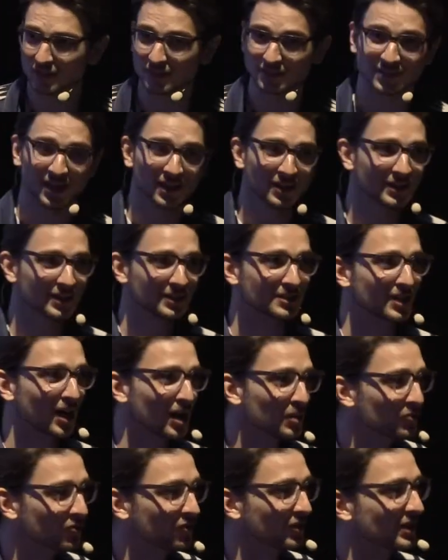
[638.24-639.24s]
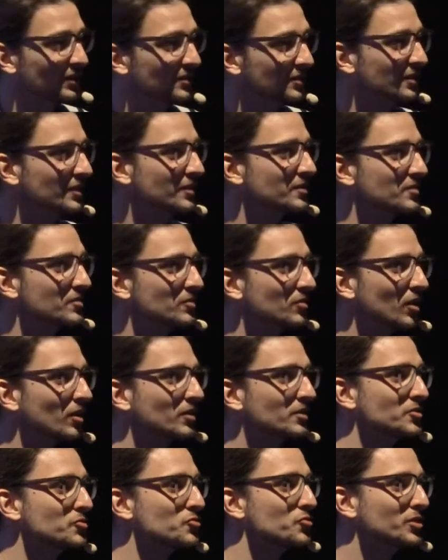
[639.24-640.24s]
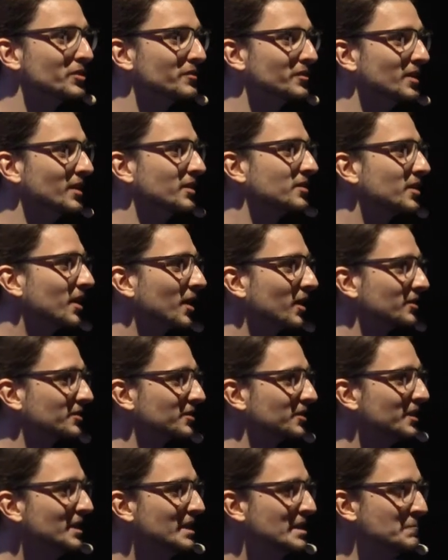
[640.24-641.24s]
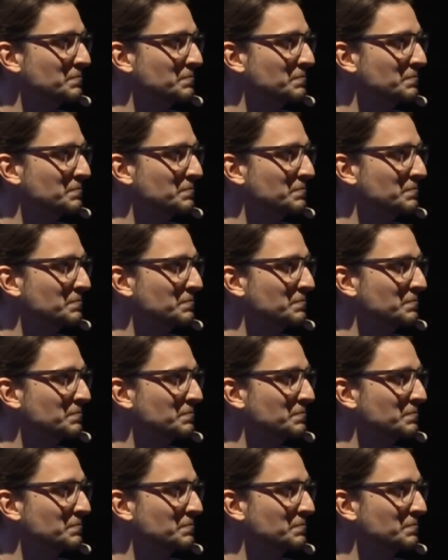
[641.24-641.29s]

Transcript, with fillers: designing a typeface is not a trivial task.